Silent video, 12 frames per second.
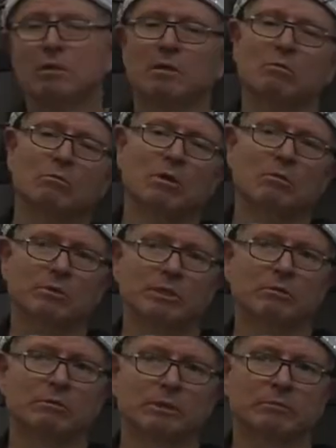And what are we
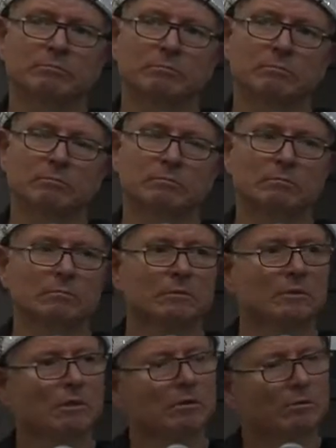doing?
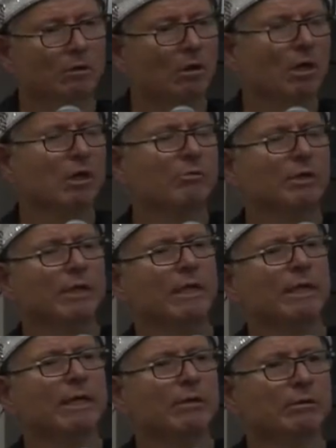Now, how do we
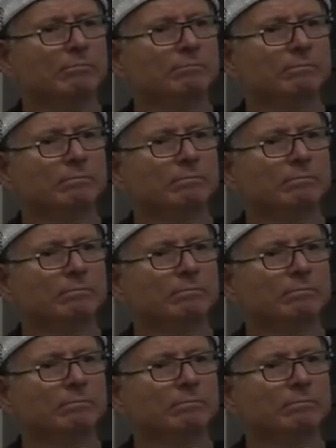get here?